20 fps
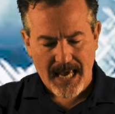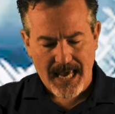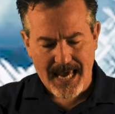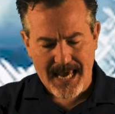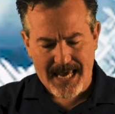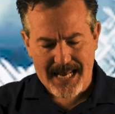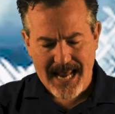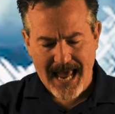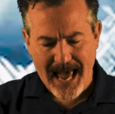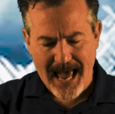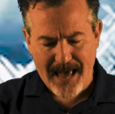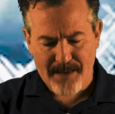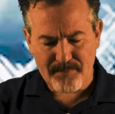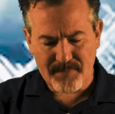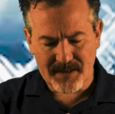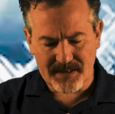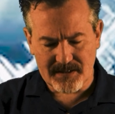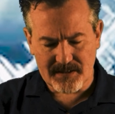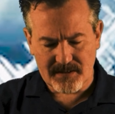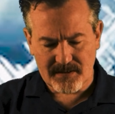It
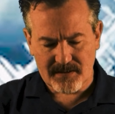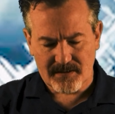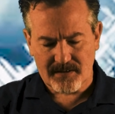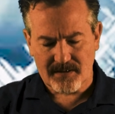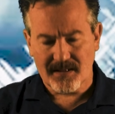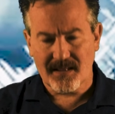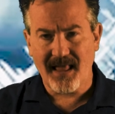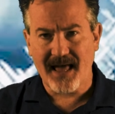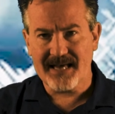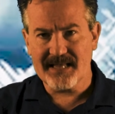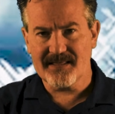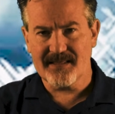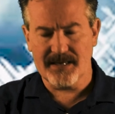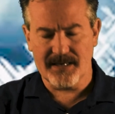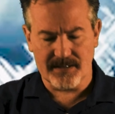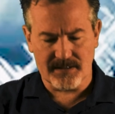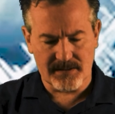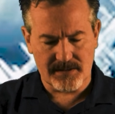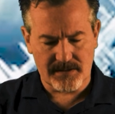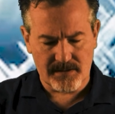happened like
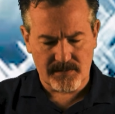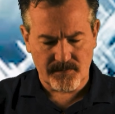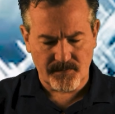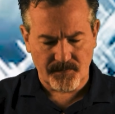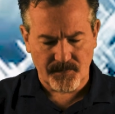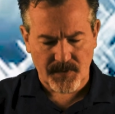this.